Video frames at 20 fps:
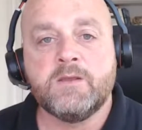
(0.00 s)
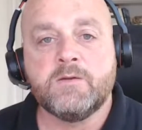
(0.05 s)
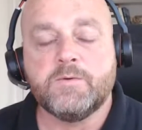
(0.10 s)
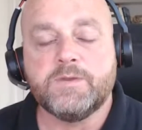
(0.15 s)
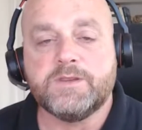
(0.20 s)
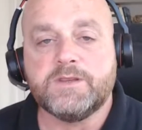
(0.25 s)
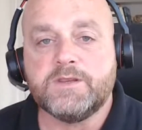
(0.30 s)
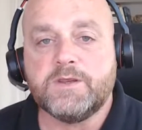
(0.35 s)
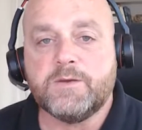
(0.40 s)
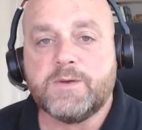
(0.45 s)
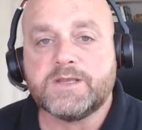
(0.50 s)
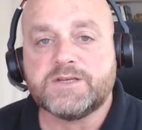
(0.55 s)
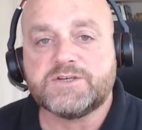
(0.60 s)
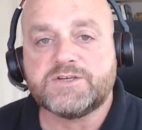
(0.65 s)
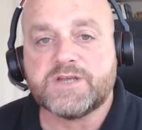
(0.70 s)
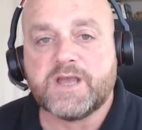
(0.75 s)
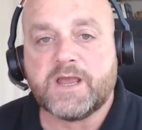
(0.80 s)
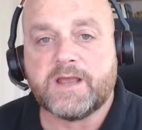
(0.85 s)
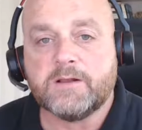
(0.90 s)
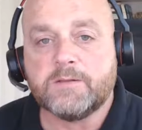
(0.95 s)
with the US
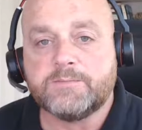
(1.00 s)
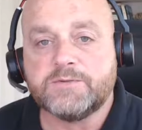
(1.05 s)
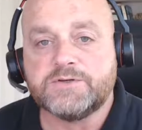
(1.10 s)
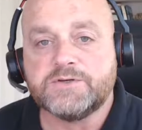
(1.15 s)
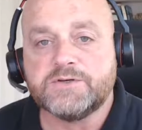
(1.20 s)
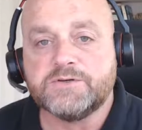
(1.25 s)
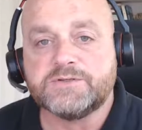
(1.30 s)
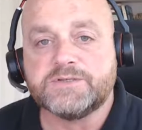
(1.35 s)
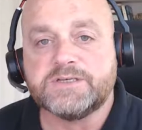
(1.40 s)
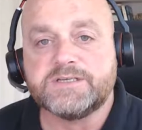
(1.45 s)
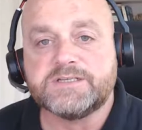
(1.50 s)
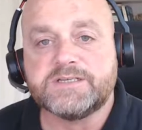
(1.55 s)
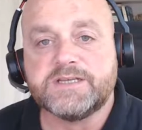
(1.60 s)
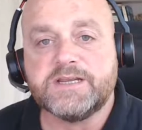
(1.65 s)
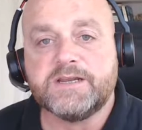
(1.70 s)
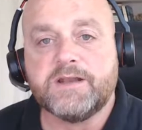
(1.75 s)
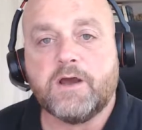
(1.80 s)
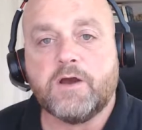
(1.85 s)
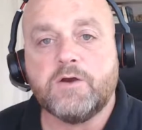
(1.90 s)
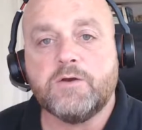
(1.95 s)
shale producers
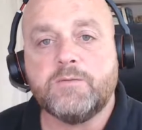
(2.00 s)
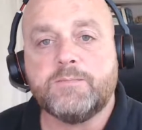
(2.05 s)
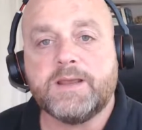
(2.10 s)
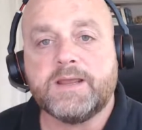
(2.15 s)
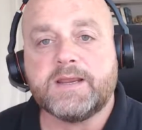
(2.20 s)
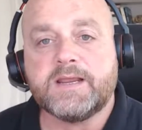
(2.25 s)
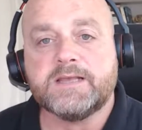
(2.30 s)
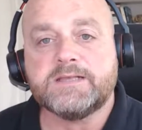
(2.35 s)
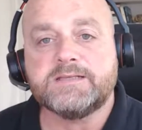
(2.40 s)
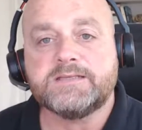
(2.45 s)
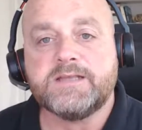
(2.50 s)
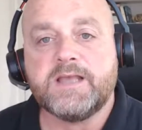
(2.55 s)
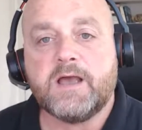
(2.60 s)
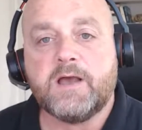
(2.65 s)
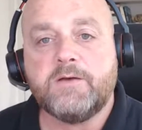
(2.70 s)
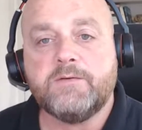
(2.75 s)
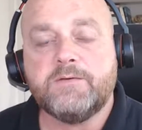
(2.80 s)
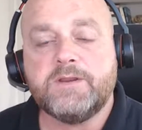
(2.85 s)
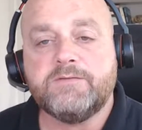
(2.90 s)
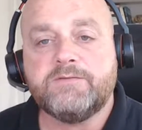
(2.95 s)
seeing OPEC as the
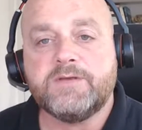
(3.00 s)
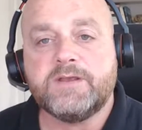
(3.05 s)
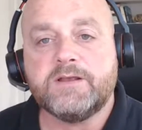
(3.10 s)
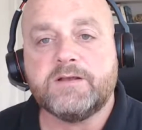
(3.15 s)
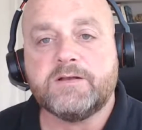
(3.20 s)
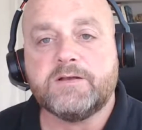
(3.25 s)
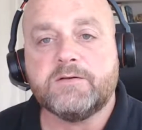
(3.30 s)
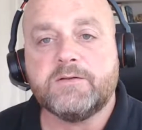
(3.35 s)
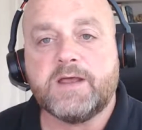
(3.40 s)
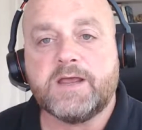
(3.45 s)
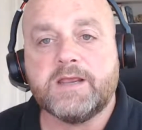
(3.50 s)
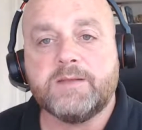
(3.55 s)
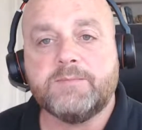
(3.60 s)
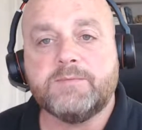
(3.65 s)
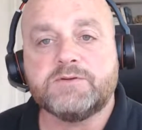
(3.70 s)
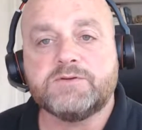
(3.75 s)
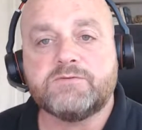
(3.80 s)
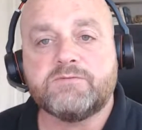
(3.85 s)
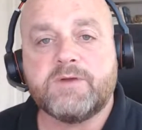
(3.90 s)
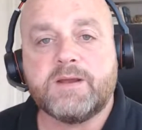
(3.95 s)
only vehicle
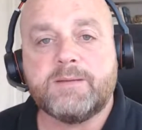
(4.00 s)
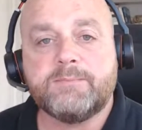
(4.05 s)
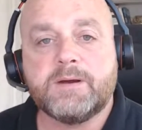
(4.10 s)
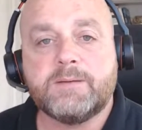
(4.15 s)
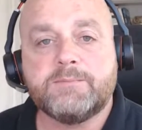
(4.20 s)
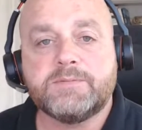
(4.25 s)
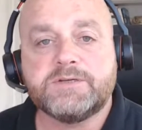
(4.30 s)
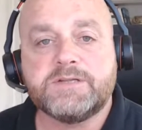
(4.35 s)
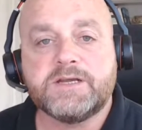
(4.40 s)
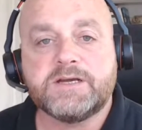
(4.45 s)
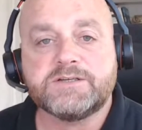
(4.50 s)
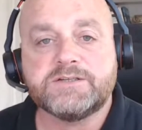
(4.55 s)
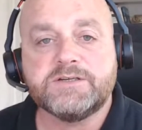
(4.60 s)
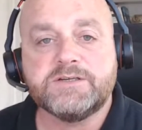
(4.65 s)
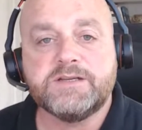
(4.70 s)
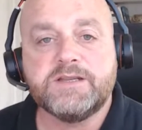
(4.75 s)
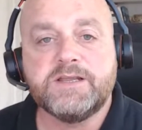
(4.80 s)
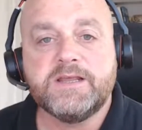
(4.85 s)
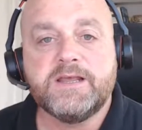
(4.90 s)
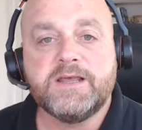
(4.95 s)
able to ramp up
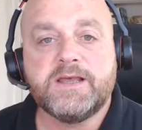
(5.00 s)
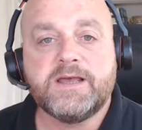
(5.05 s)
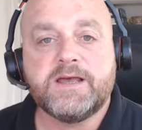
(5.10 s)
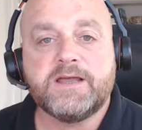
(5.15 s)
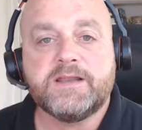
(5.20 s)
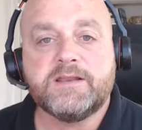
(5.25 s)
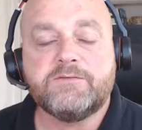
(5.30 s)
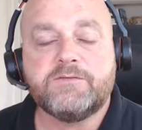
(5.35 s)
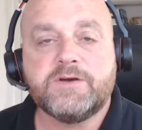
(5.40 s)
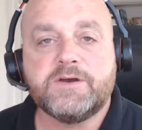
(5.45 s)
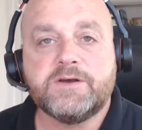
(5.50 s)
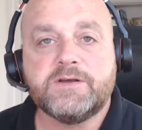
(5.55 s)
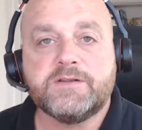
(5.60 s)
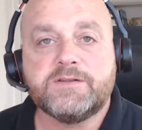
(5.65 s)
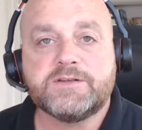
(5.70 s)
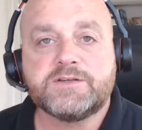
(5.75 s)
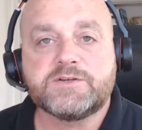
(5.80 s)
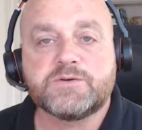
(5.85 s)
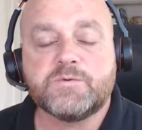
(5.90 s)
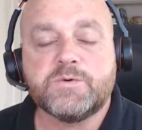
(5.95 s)
production and avert
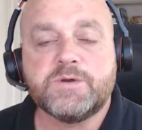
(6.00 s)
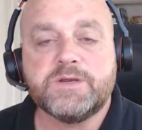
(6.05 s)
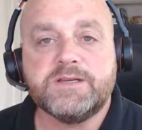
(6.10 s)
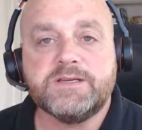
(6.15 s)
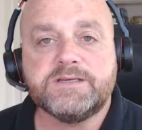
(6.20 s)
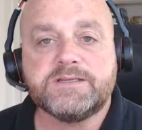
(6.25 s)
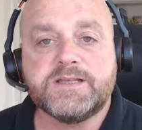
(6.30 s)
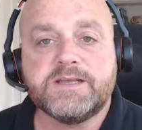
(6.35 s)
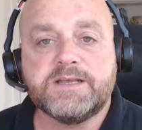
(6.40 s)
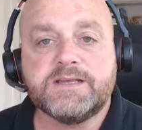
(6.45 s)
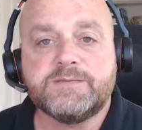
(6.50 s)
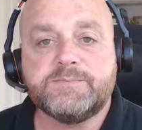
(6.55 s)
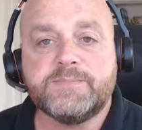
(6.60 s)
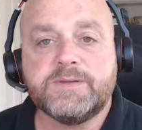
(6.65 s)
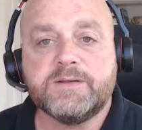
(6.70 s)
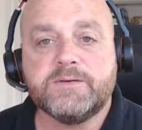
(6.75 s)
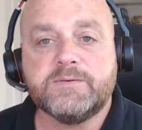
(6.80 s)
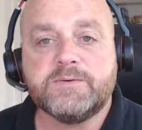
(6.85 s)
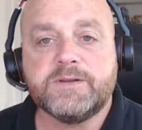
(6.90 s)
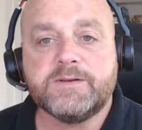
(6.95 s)
the squeeze that is
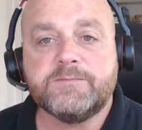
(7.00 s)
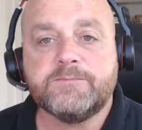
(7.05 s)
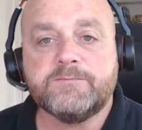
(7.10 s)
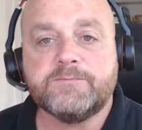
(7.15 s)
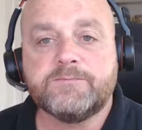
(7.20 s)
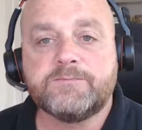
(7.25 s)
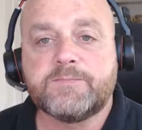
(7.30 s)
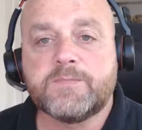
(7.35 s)
building.